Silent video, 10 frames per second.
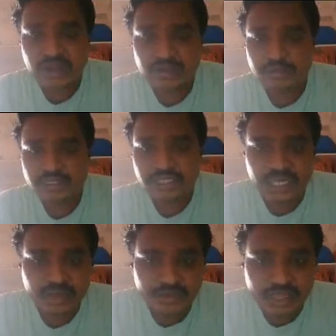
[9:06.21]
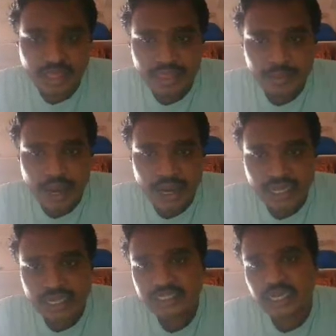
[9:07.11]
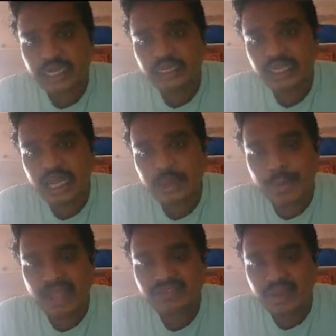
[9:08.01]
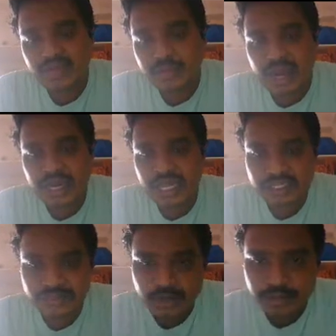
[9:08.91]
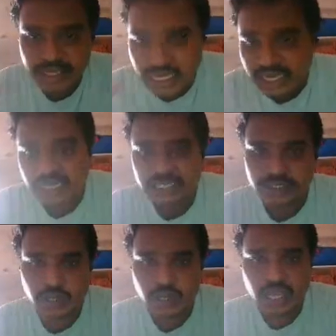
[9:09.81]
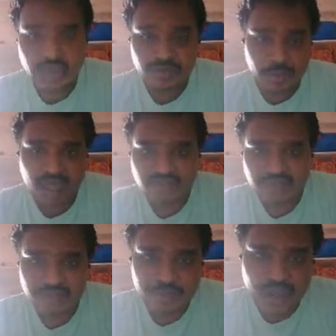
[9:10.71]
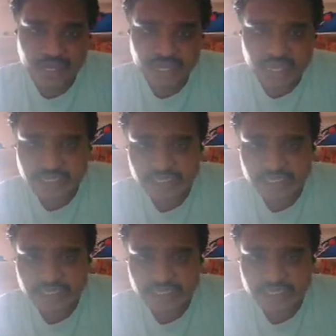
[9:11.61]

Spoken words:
and it will be stick with other particles, and the mass of the particles will be increased. If the mass of the